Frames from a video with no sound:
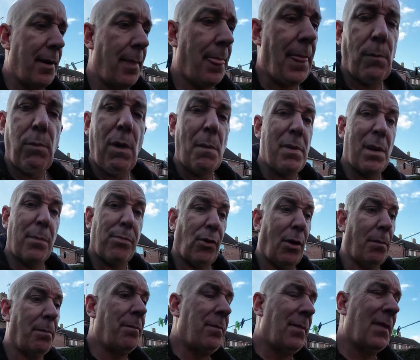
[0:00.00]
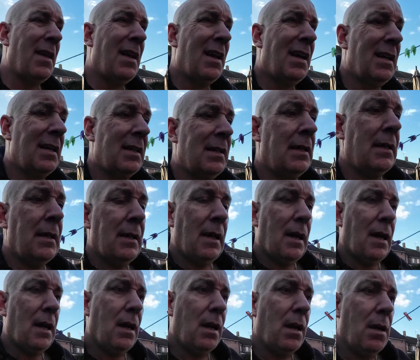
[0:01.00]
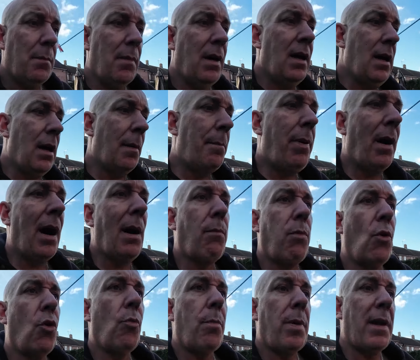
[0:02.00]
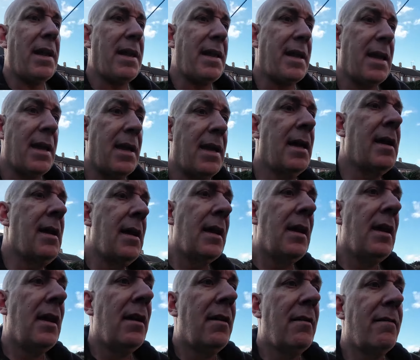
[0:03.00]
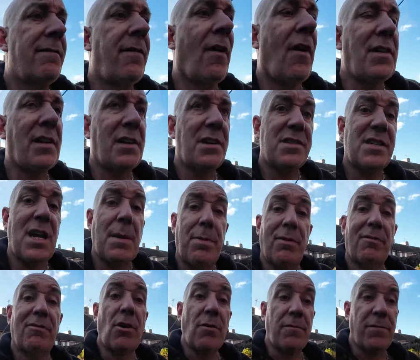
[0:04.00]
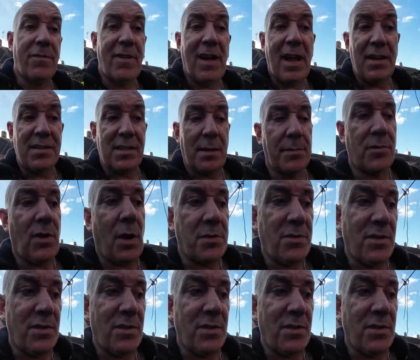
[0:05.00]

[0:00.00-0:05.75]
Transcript: That won't be a problem, but I will be finding a separate route for that at some time.